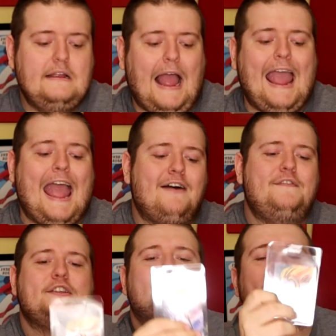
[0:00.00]
I have
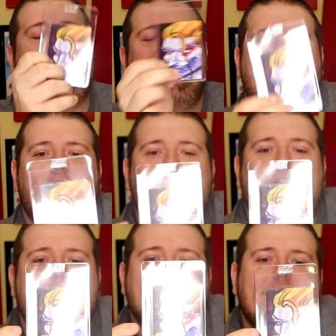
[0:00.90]
this one in my own
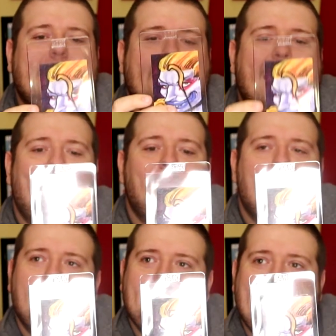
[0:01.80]
personal, and I can't
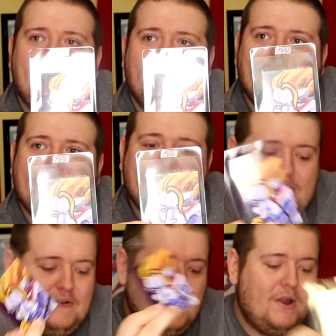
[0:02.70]
remember the name of it.
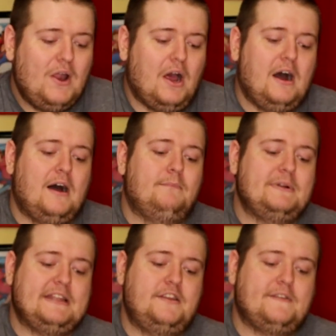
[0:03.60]

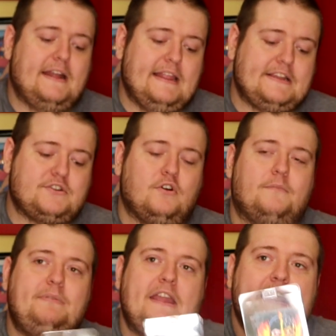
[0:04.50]
But then you've got like
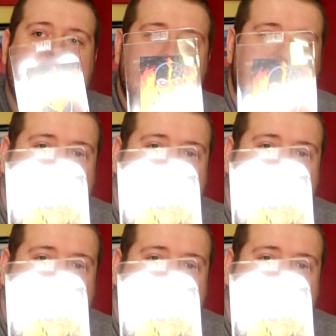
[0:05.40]
Scorpion,